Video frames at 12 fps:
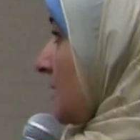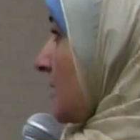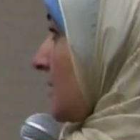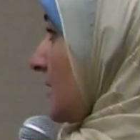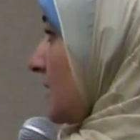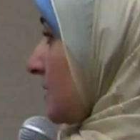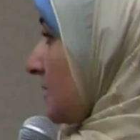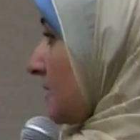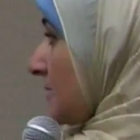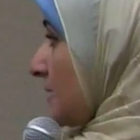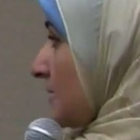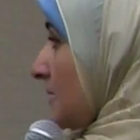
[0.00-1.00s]
And
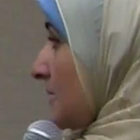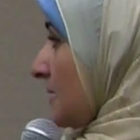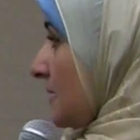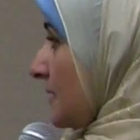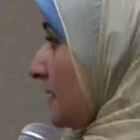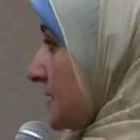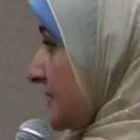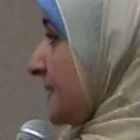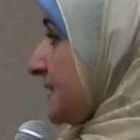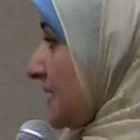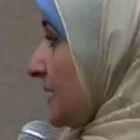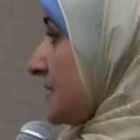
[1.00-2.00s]
this
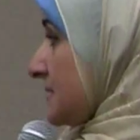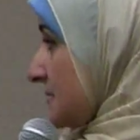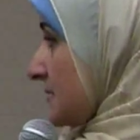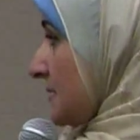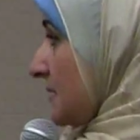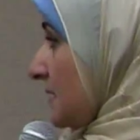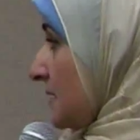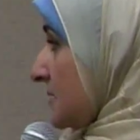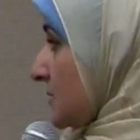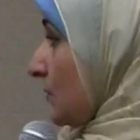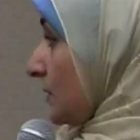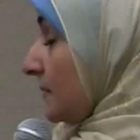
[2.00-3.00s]
Bacillus is
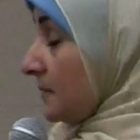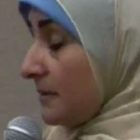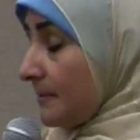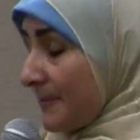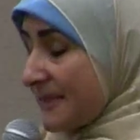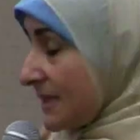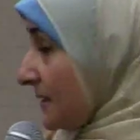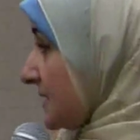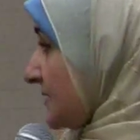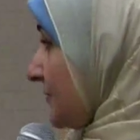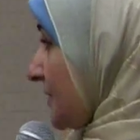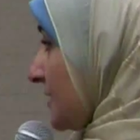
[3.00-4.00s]
called Bacillus
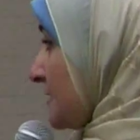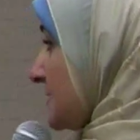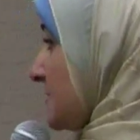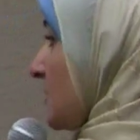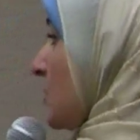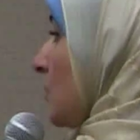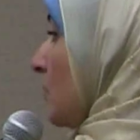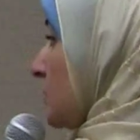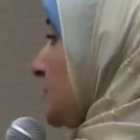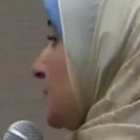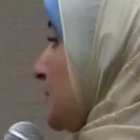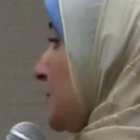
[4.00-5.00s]
sphaericus,
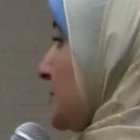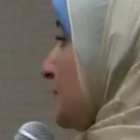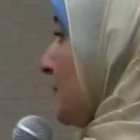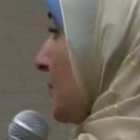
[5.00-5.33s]
also used for